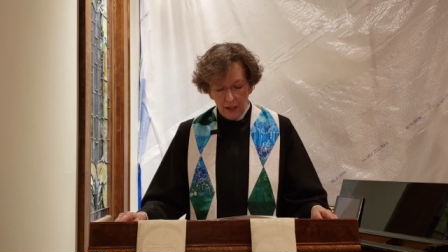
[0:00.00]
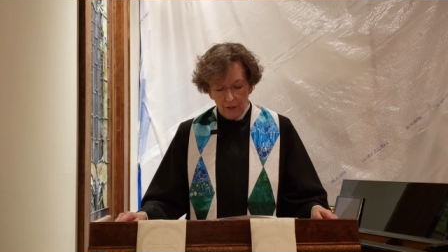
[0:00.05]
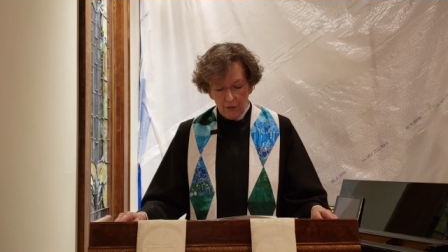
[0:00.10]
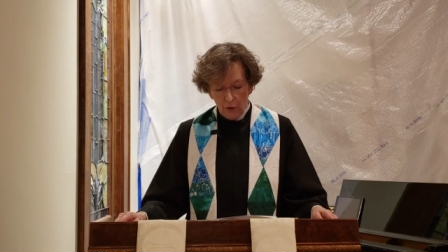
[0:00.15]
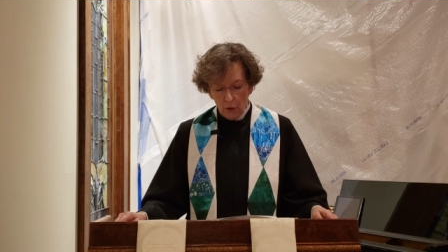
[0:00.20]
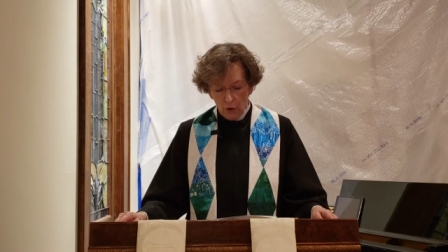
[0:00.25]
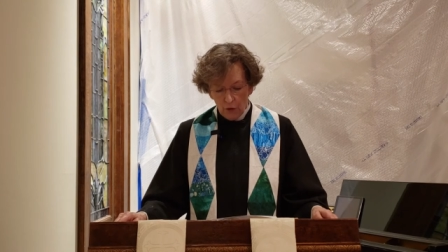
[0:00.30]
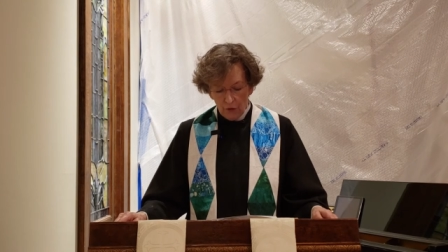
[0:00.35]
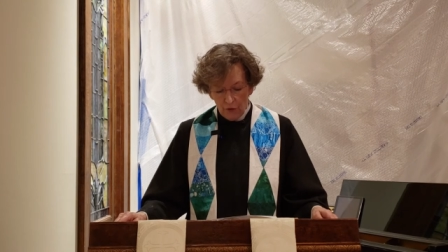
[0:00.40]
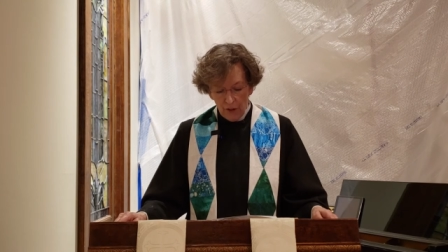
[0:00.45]

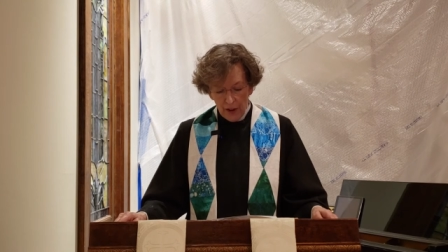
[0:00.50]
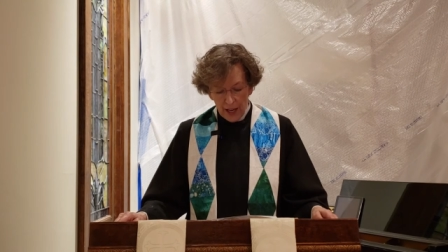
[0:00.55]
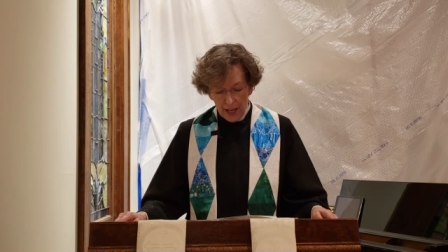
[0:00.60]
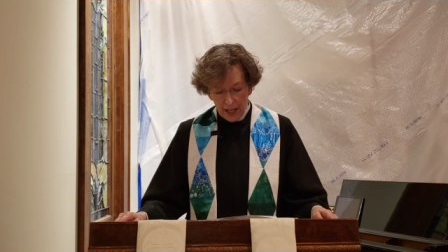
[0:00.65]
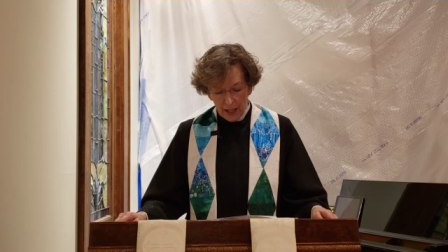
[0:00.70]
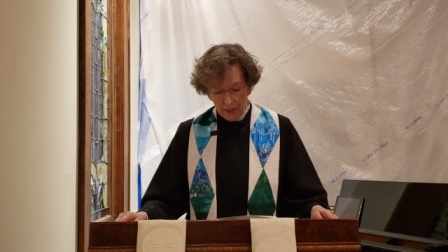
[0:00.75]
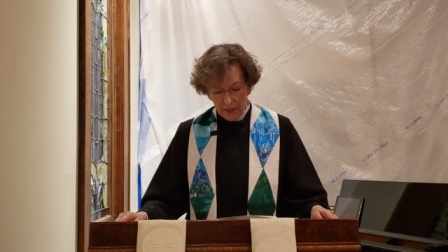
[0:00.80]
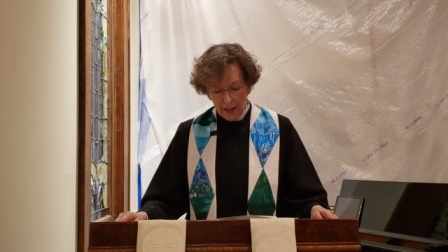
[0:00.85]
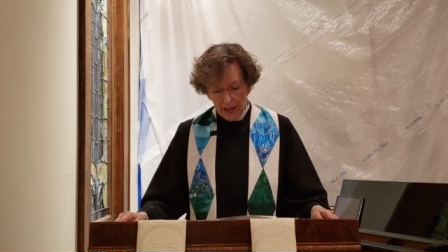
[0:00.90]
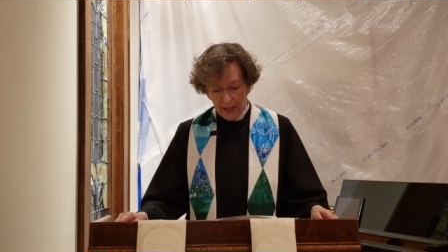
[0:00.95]
For
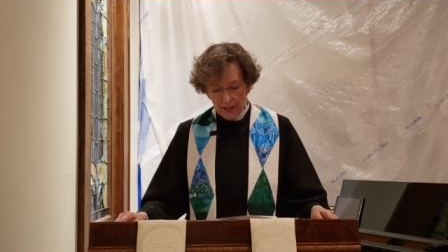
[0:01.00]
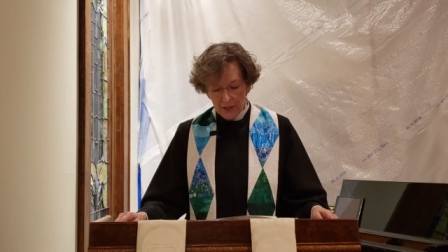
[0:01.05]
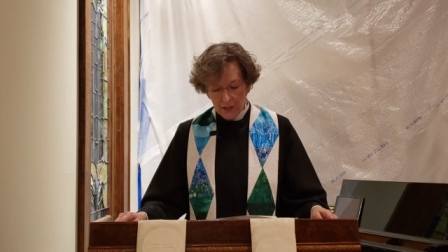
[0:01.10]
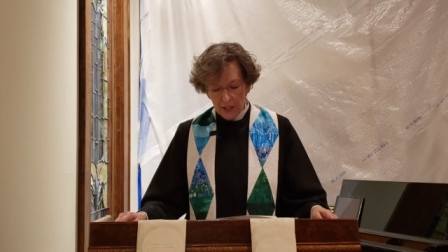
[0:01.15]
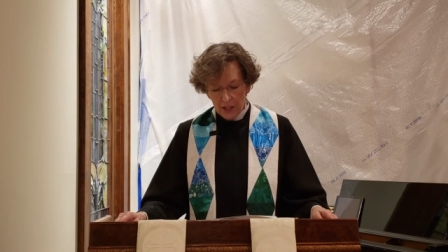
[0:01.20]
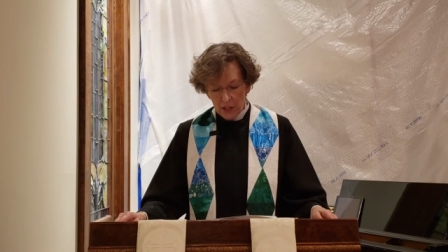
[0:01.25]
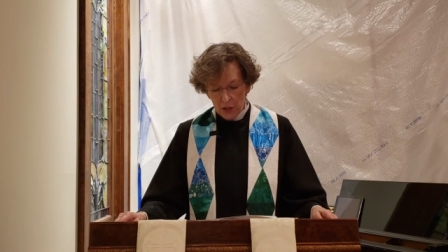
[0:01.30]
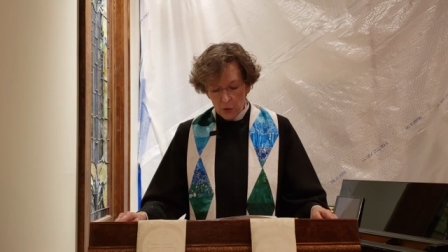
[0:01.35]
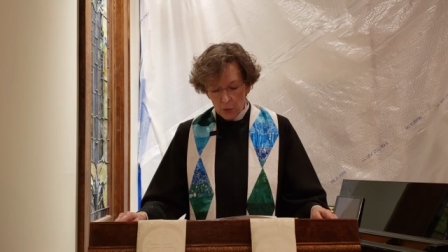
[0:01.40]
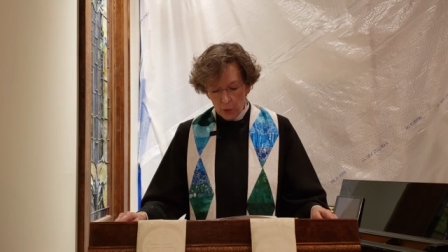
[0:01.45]
faith, as
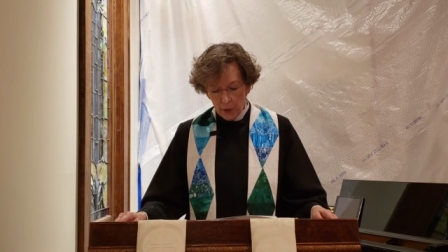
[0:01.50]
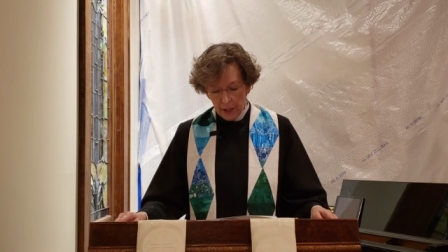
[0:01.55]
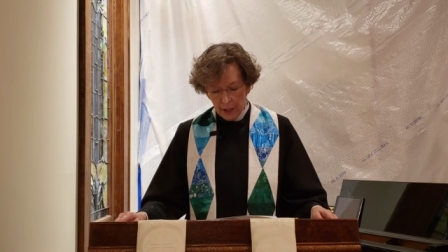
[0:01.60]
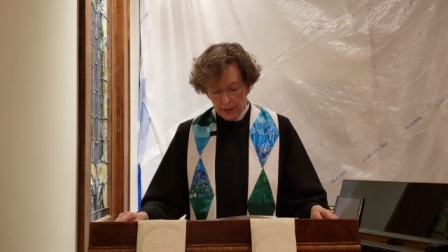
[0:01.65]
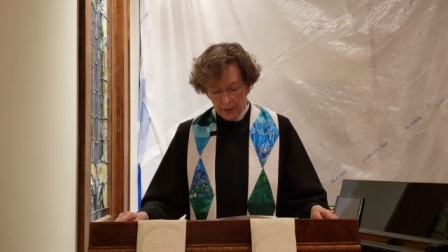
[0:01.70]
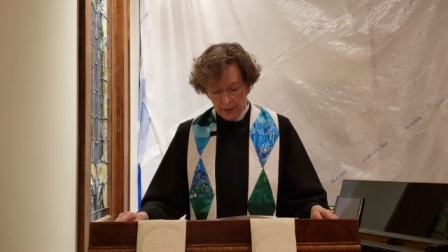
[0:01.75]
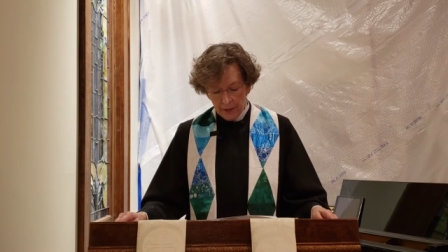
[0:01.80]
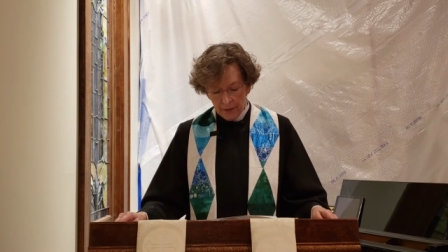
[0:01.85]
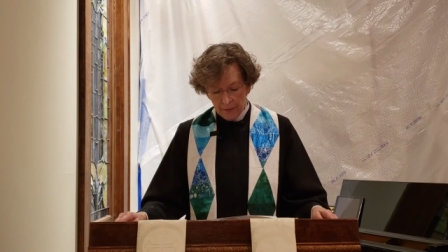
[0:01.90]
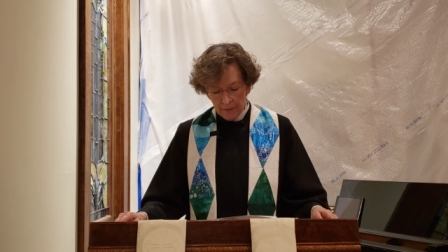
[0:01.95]
it is
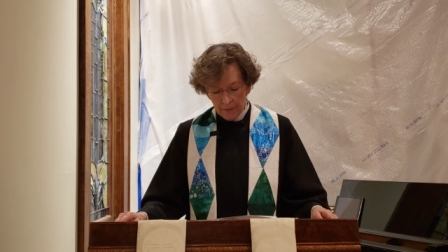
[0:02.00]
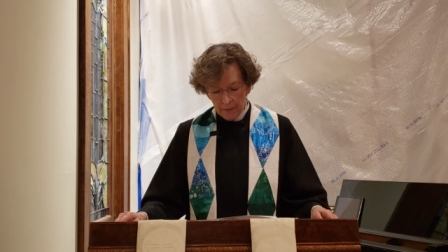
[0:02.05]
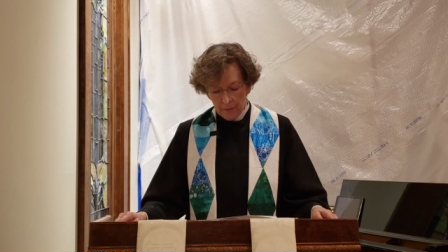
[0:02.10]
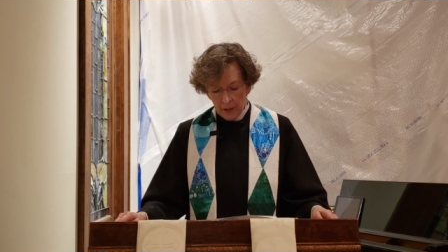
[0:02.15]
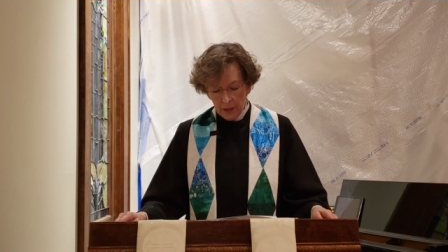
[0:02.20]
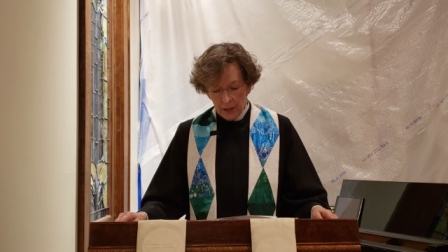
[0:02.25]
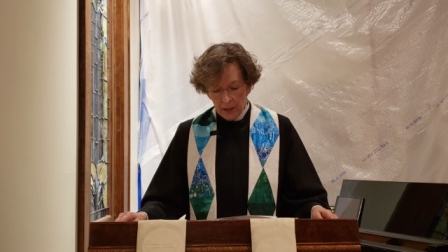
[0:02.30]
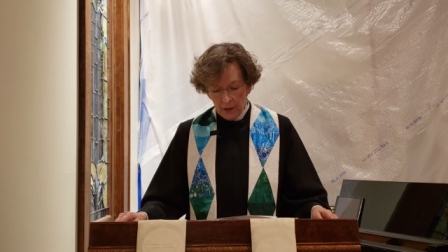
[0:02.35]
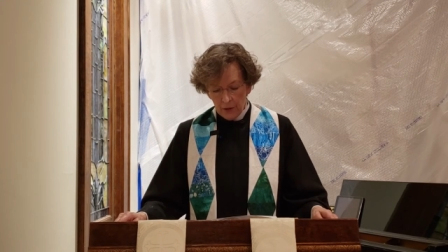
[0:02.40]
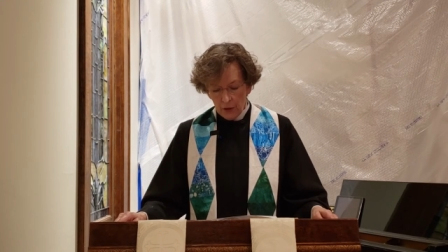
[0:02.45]
written,
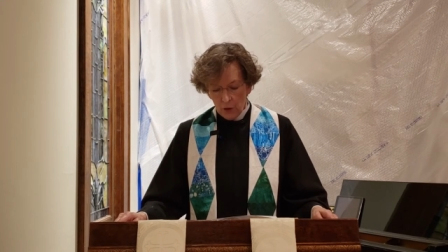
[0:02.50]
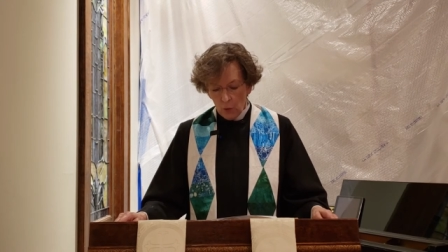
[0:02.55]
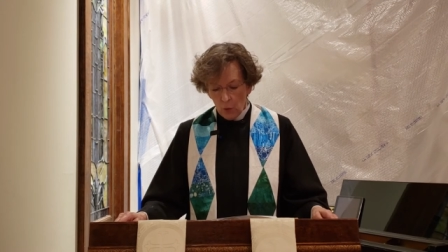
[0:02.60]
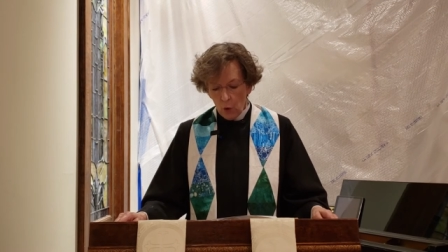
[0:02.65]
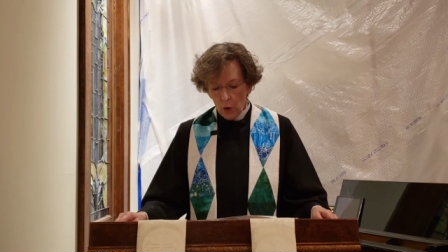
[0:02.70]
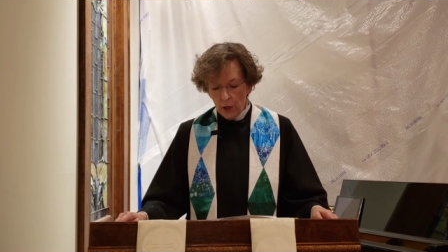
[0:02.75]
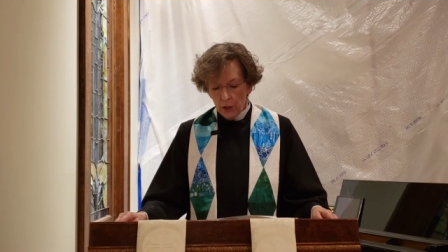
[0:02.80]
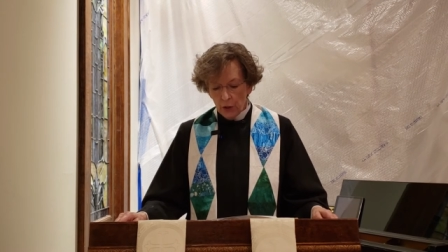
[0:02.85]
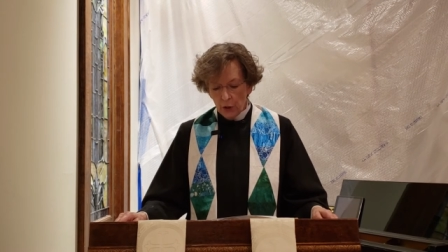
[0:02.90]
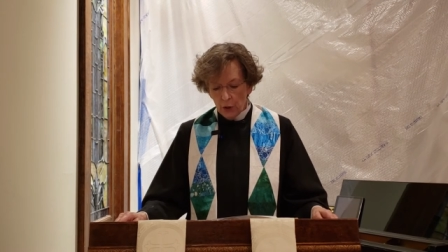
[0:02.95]
the
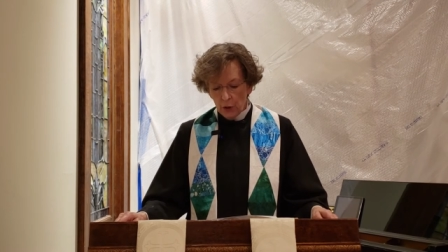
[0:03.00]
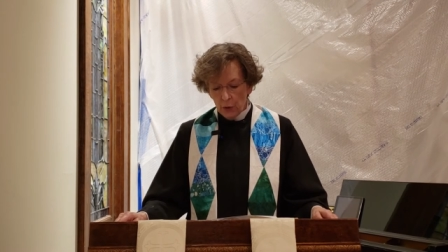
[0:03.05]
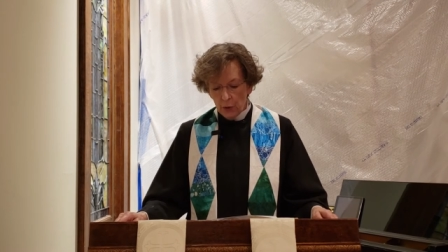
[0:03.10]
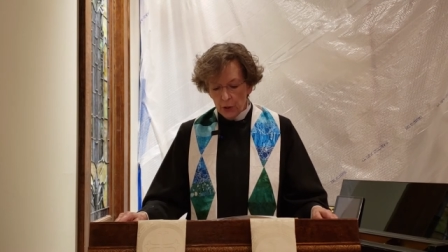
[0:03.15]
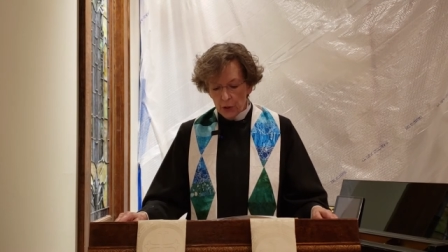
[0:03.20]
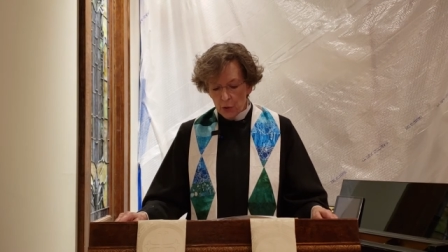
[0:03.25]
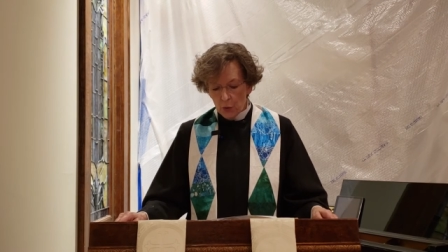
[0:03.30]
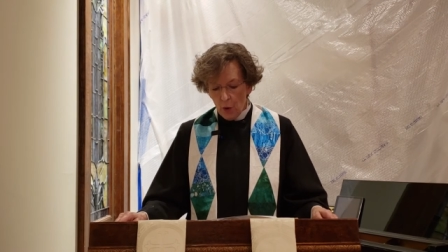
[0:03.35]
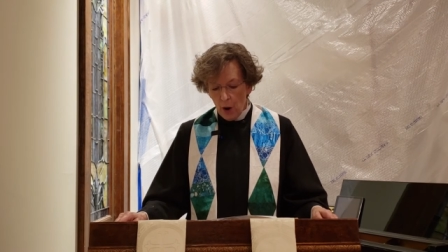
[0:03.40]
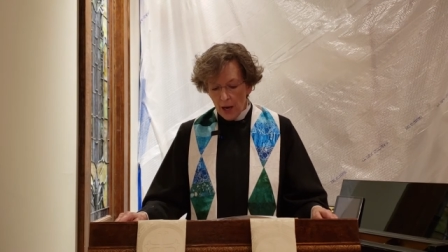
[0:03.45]
one who
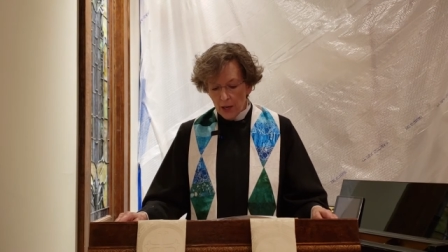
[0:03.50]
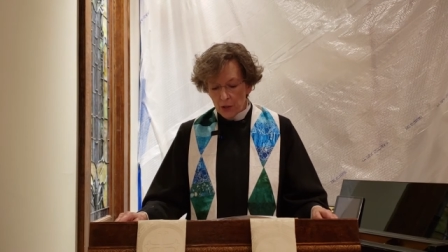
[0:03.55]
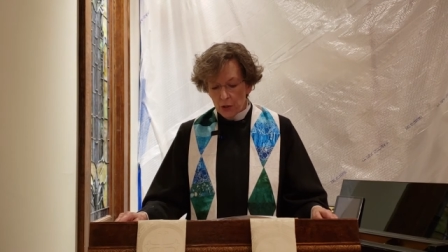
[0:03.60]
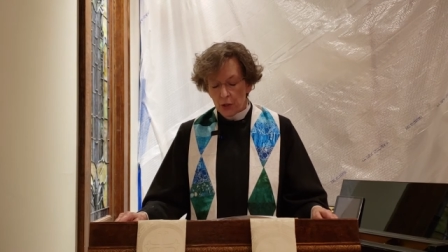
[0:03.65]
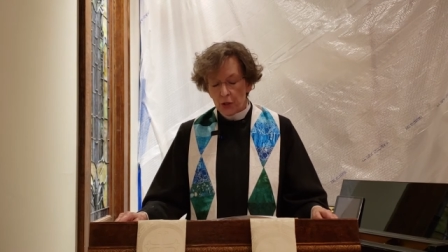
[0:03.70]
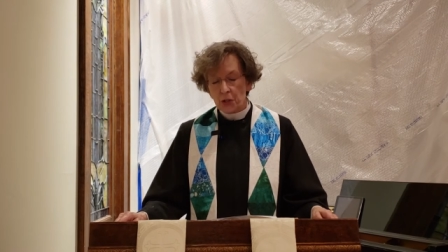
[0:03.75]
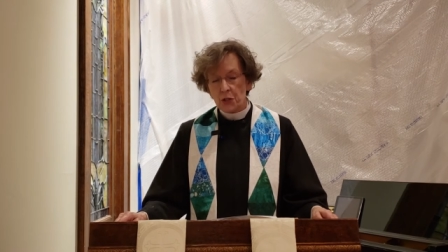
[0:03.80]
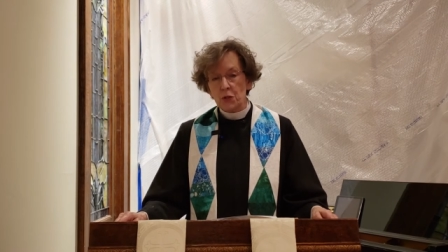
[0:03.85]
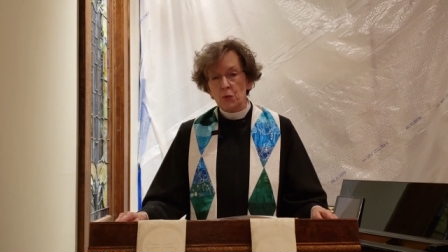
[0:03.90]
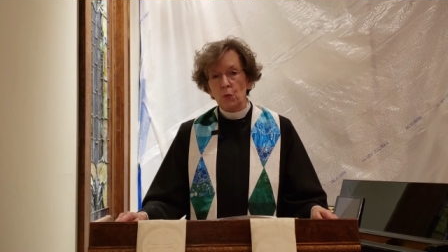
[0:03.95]
is
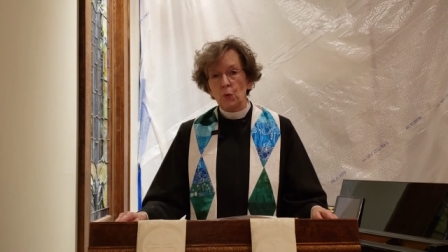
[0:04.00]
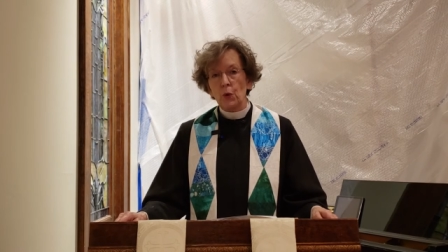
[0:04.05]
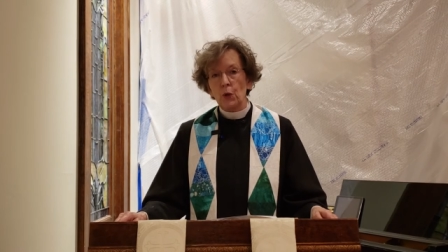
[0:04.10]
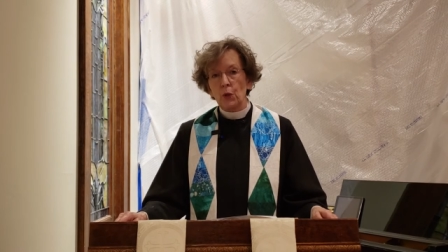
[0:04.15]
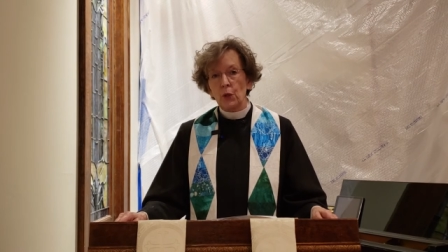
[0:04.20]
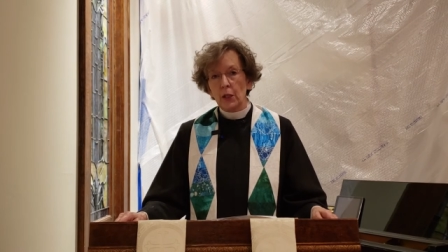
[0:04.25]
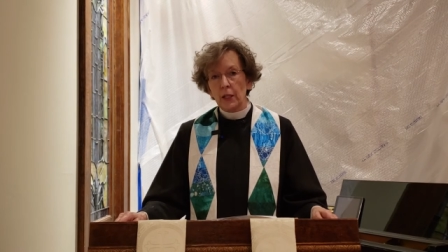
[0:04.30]
righteous will